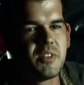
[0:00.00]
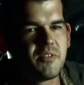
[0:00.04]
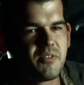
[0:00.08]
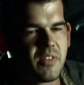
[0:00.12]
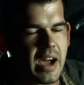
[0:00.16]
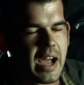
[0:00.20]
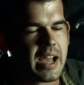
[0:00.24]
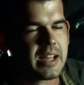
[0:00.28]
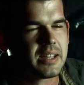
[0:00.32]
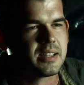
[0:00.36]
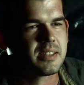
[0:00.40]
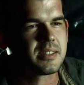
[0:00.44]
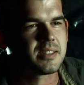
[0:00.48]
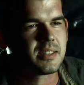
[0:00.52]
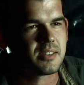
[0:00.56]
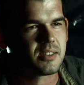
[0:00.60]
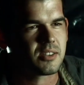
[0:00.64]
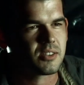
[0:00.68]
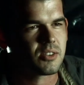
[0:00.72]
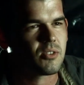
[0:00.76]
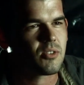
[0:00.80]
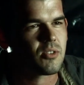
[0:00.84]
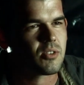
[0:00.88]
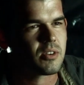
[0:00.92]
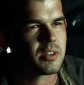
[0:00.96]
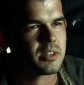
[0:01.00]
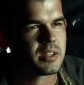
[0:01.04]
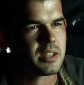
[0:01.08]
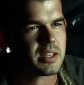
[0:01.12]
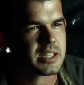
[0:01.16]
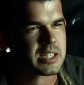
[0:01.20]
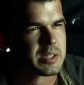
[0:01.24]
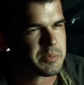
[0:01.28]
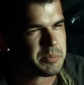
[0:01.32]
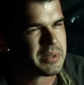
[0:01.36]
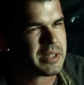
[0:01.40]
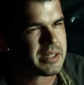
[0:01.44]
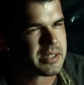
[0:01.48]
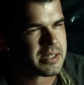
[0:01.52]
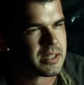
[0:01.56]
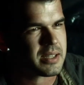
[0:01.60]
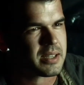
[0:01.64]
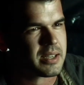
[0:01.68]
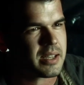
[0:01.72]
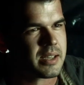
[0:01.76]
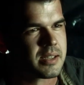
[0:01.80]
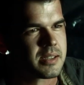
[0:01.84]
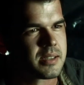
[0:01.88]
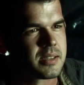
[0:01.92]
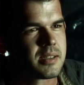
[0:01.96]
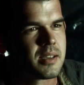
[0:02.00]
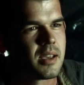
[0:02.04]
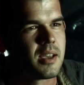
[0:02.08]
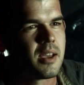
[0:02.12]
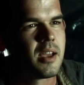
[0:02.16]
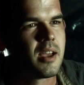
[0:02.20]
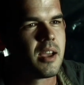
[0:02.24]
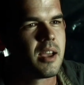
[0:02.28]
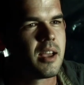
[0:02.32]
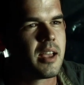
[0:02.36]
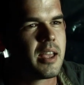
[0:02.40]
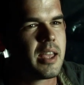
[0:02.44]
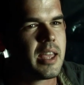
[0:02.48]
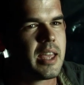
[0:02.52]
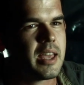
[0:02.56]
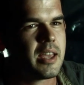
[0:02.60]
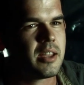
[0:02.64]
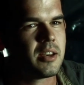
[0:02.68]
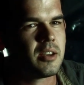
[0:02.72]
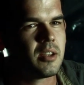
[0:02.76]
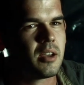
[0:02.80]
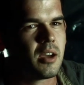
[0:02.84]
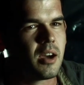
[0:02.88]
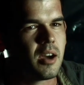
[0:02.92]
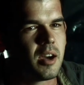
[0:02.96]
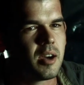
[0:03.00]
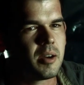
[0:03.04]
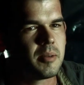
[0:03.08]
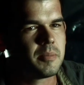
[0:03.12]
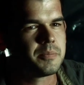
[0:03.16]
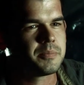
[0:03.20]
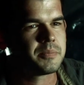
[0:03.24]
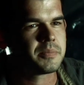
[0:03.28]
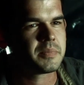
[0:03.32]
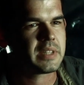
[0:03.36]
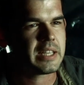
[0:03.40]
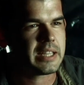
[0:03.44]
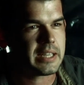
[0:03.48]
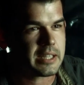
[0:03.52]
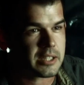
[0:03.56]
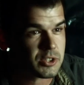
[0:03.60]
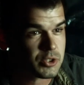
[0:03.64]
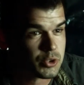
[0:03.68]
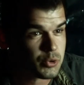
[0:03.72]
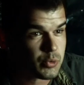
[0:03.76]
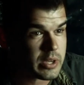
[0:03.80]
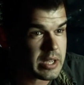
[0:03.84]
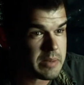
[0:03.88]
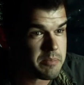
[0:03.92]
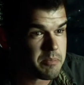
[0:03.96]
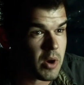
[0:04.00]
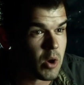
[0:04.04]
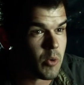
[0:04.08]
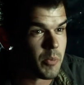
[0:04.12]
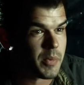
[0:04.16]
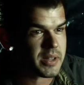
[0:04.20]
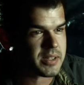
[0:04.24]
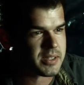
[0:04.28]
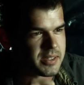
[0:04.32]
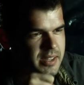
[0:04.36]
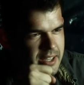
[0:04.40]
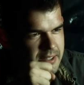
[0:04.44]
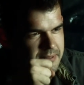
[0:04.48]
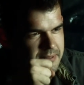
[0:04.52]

the violence and the gore and the explicitness in extreme moments,